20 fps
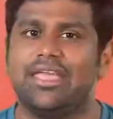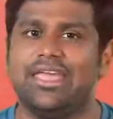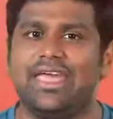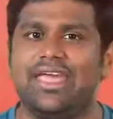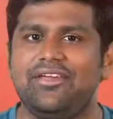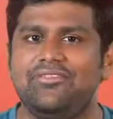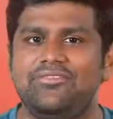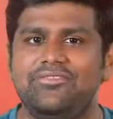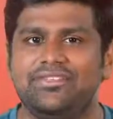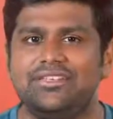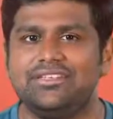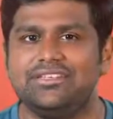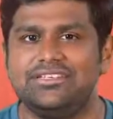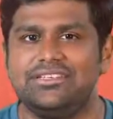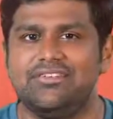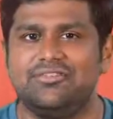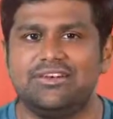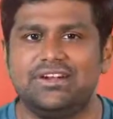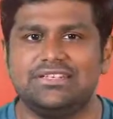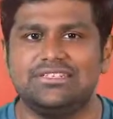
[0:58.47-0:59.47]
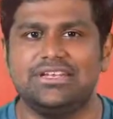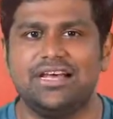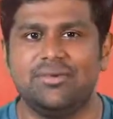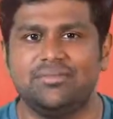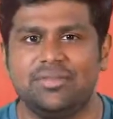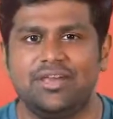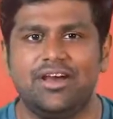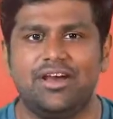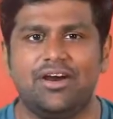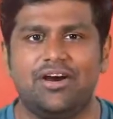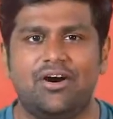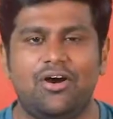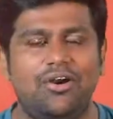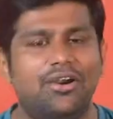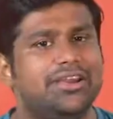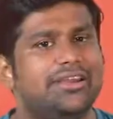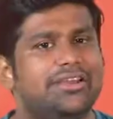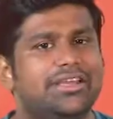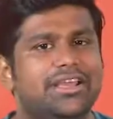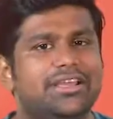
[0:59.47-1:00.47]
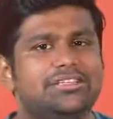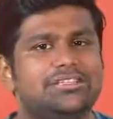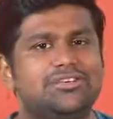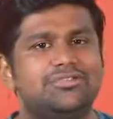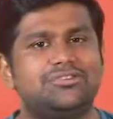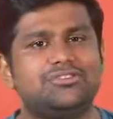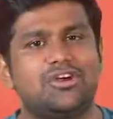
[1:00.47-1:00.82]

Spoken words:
if this is your first time here or in case you've